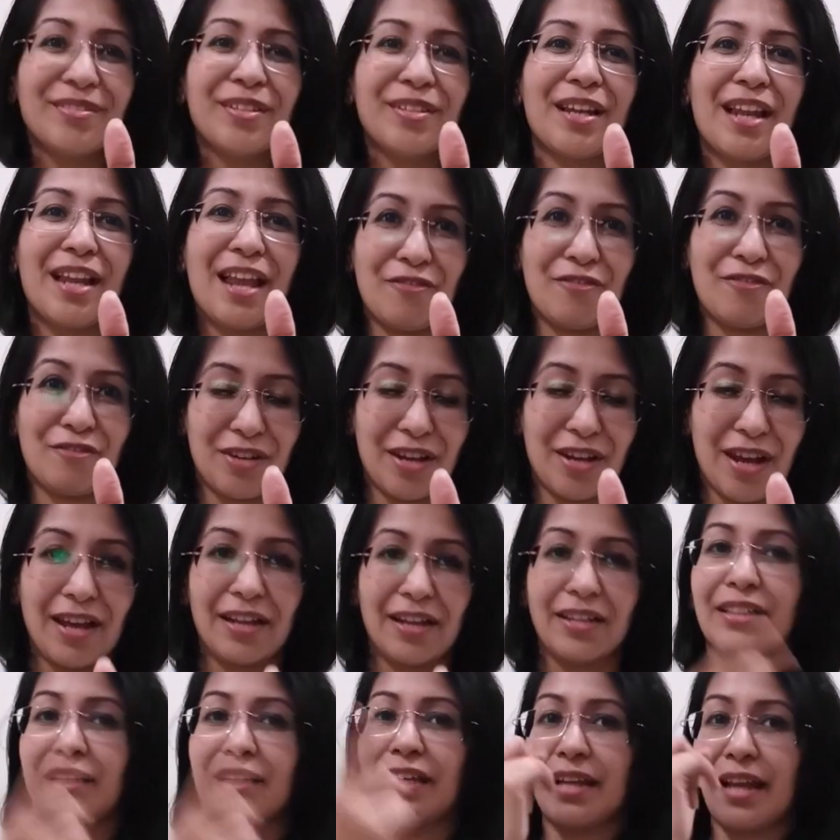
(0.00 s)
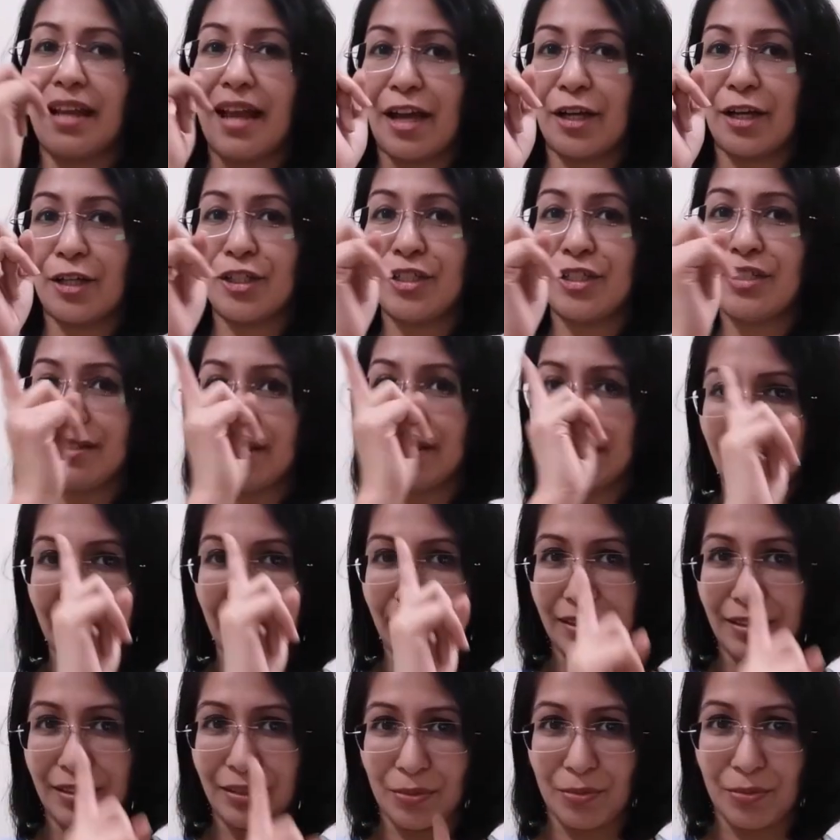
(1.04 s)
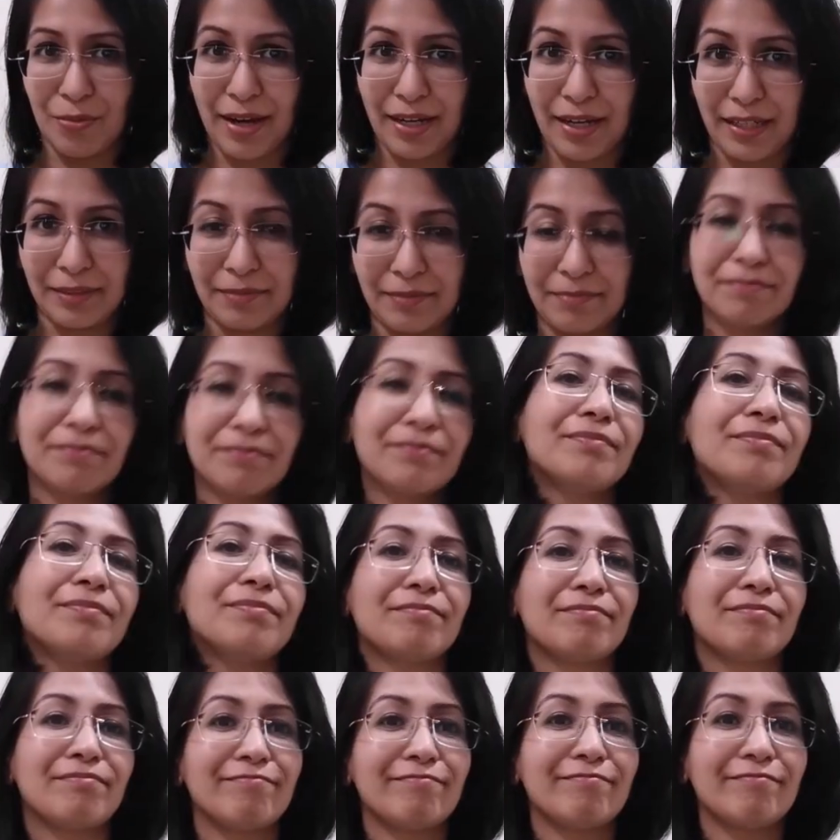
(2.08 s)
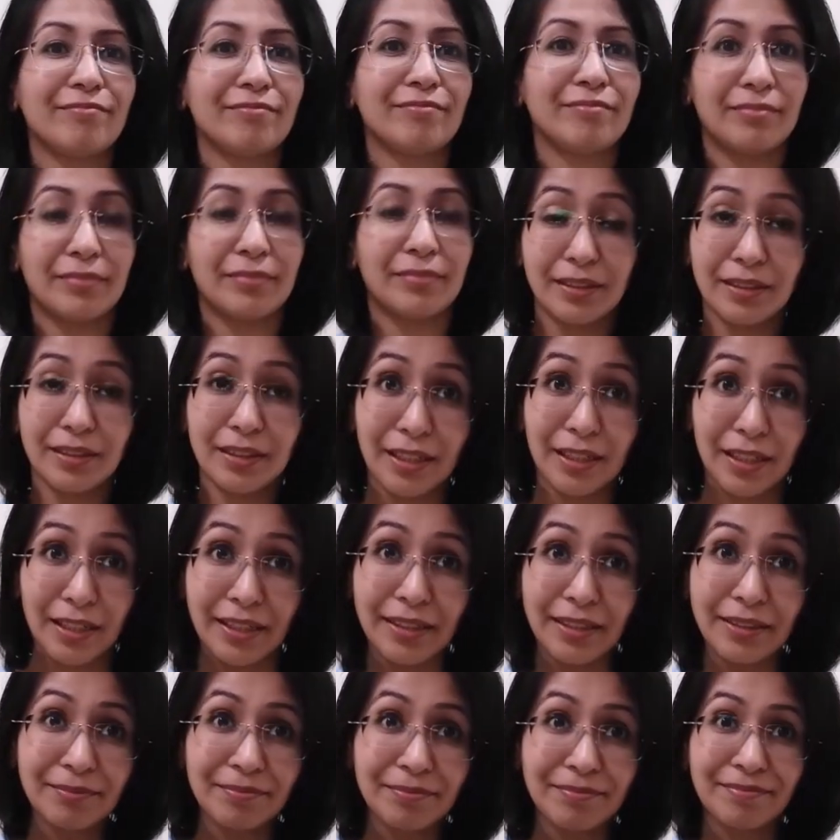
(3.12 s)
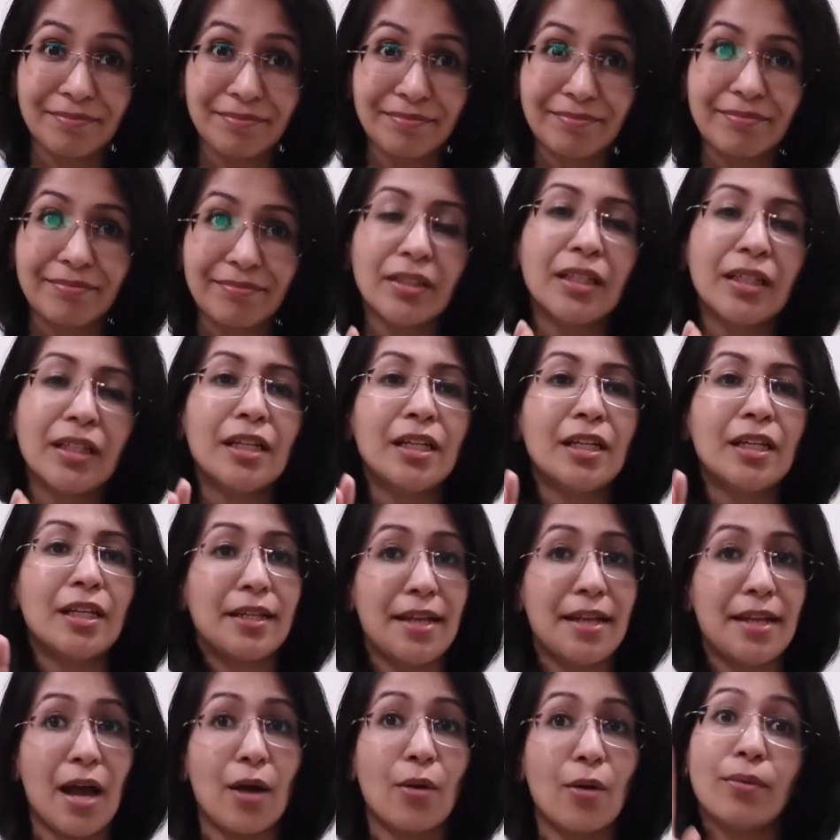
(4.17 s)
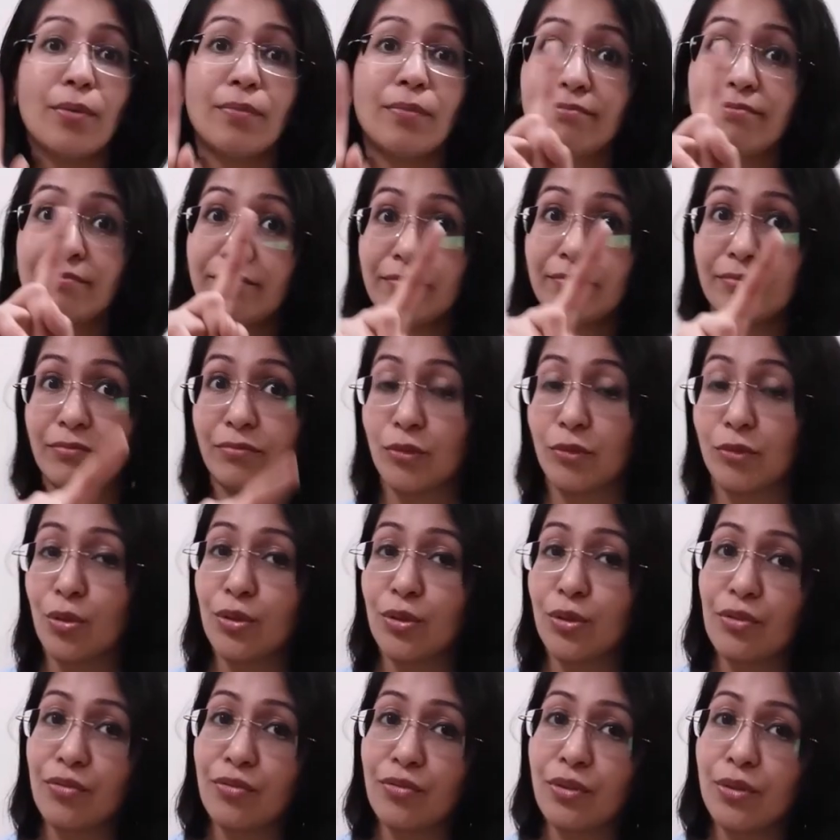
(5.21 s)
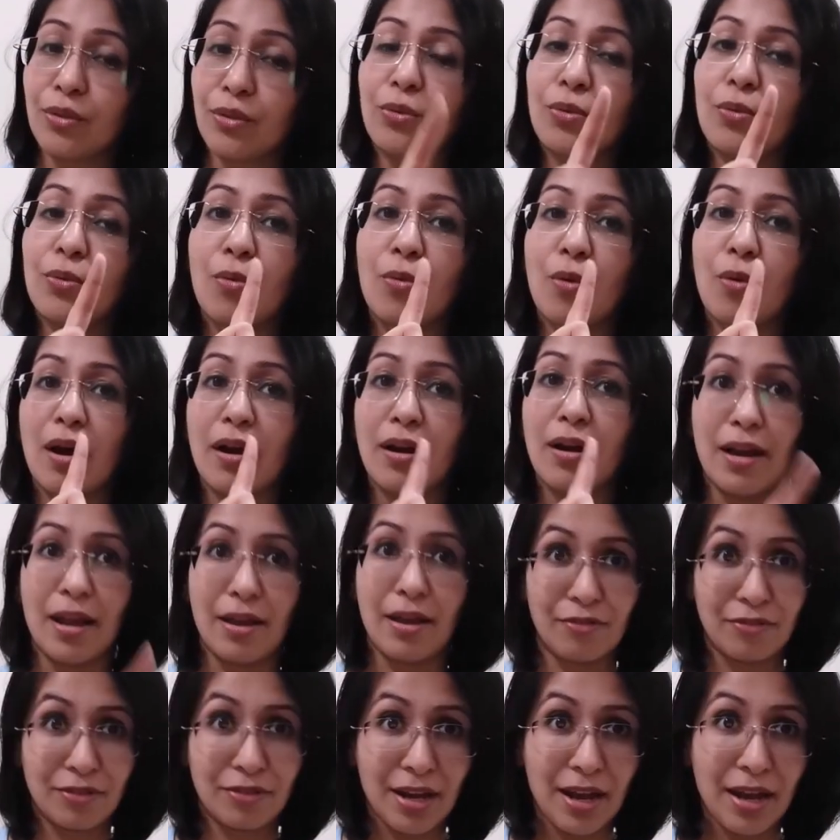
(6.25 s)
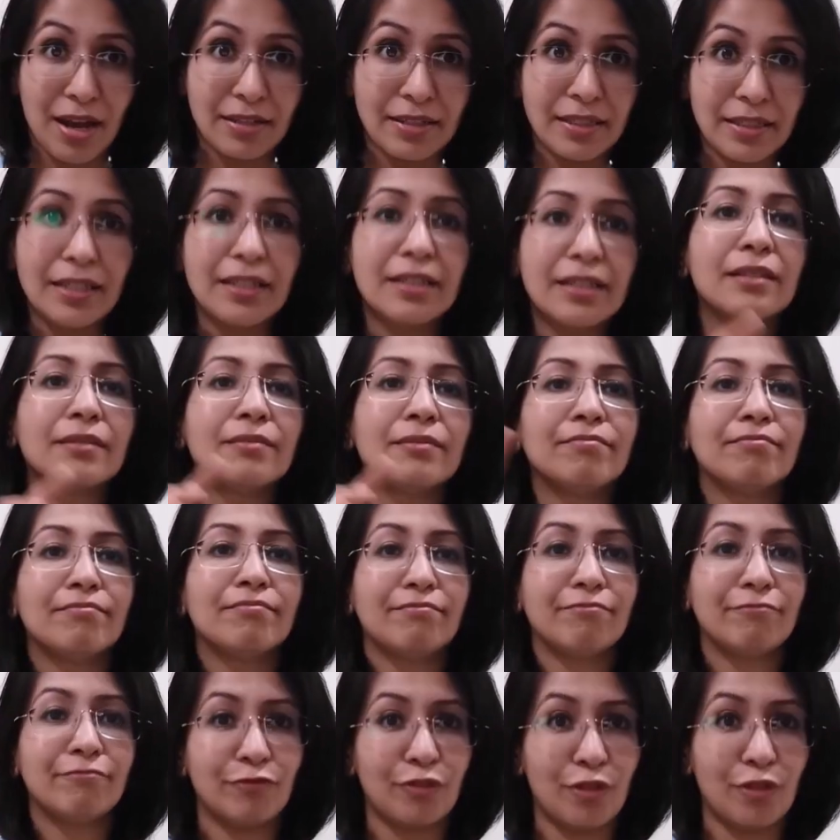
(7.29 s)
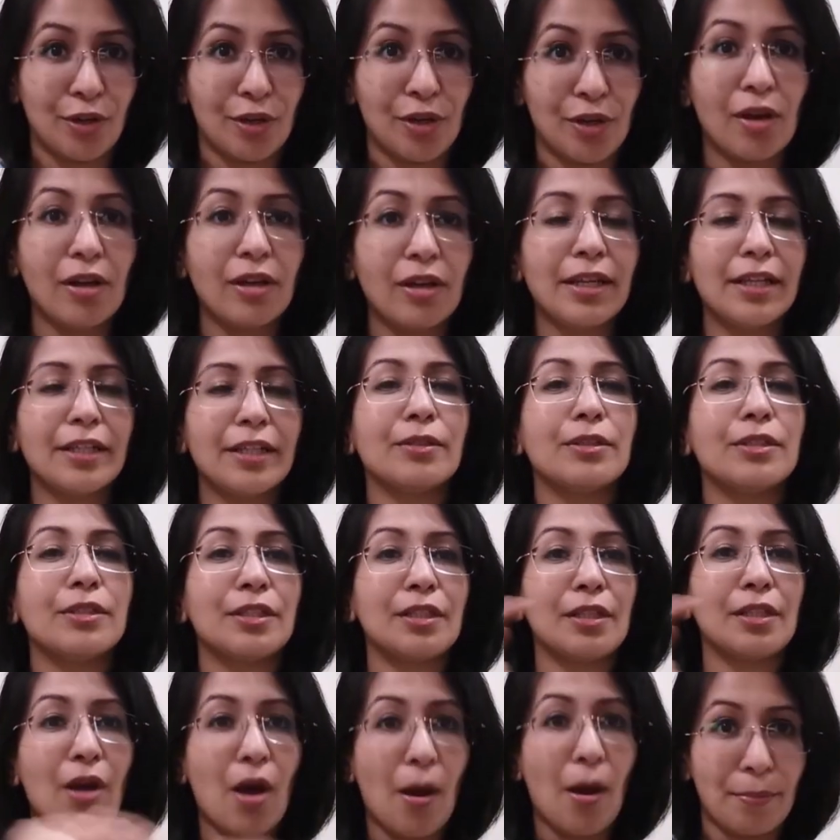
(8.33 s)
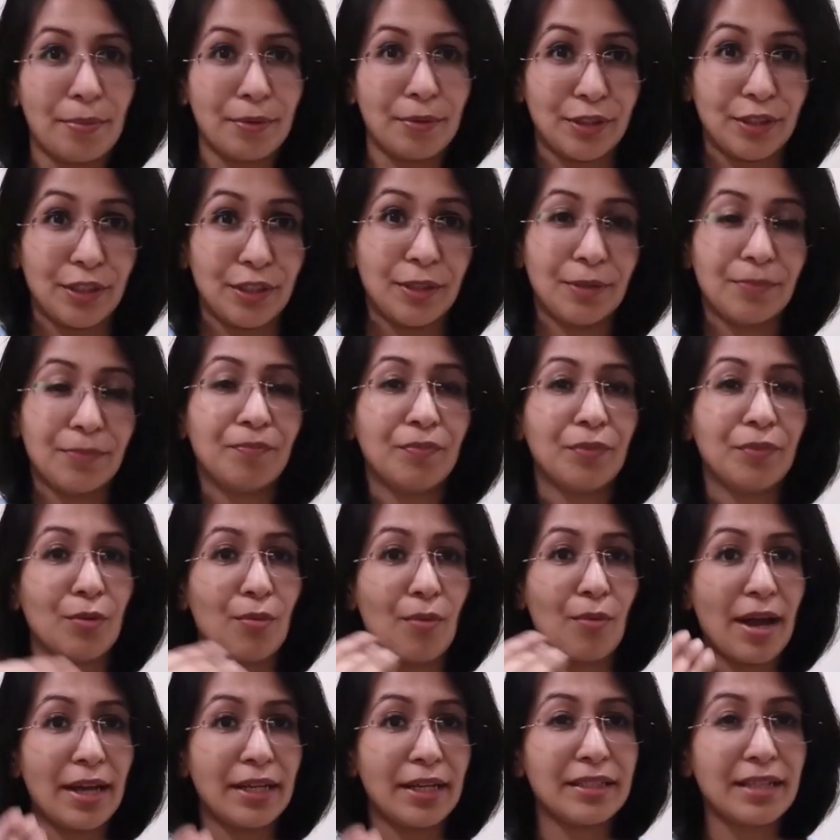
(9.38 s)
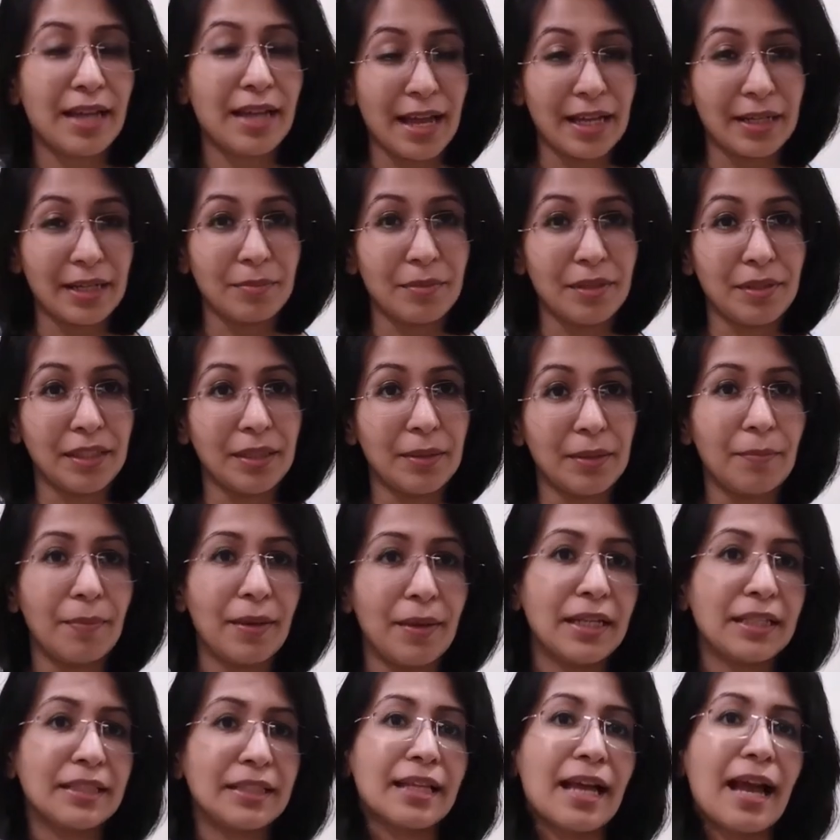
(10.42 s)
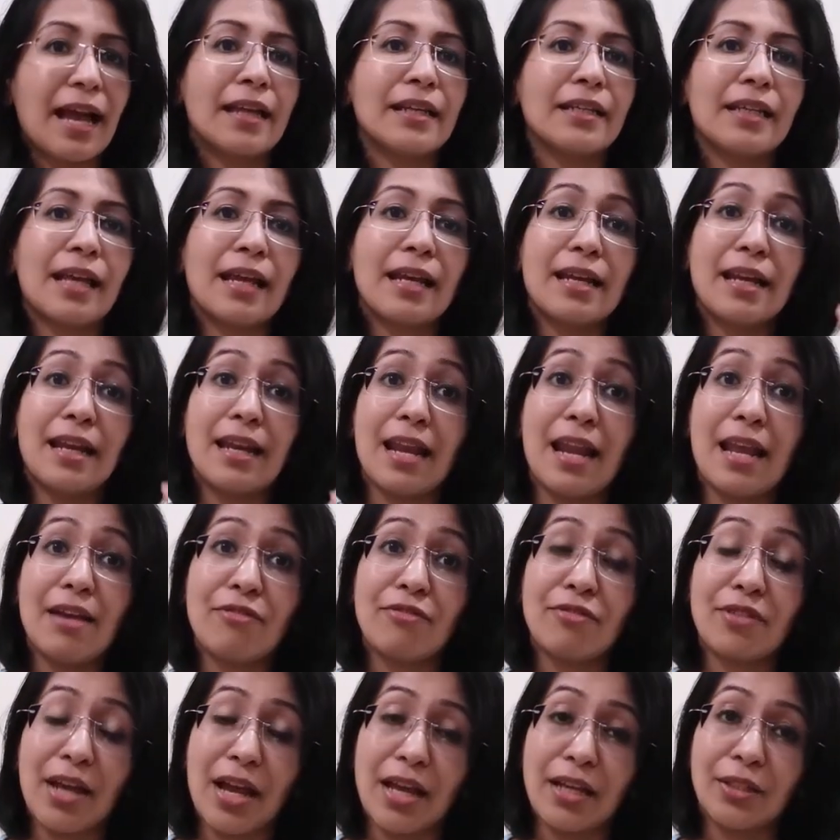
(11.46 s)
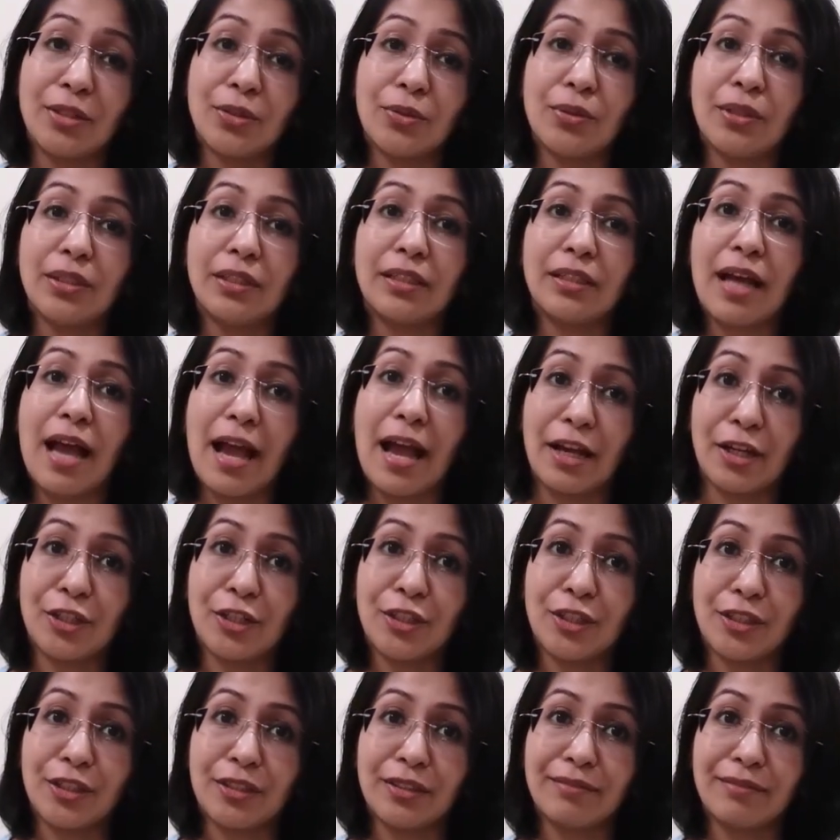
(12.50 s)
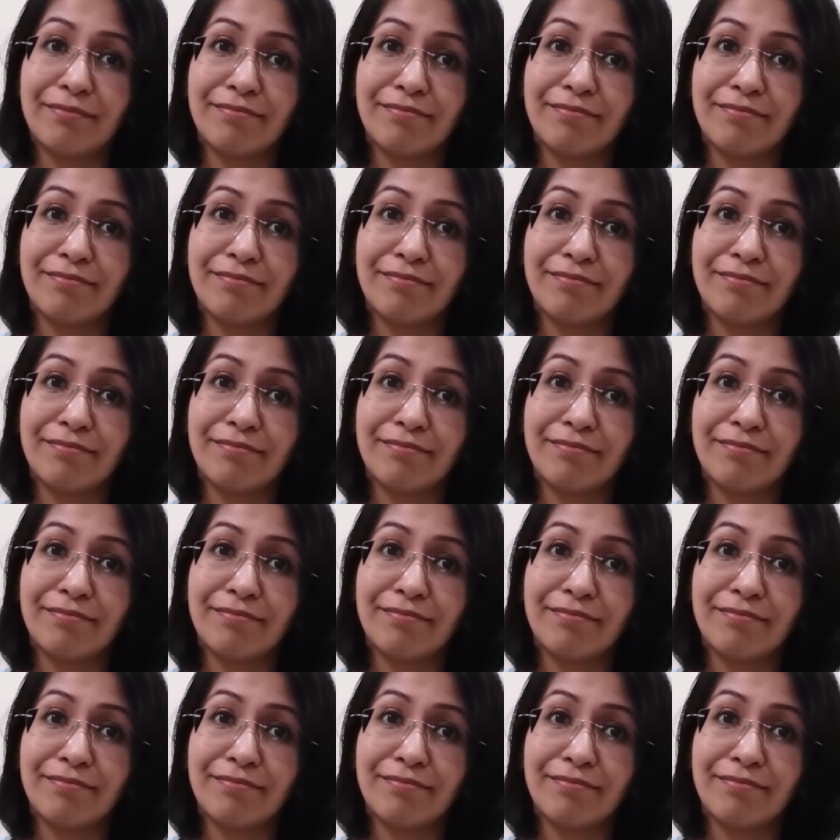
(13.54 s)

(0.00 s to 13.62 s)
The left hand, and action is right. Clear? Now, those of you who are left-handed, for y'all it is the opposite. Right hand being the base hand and left hand doing the action.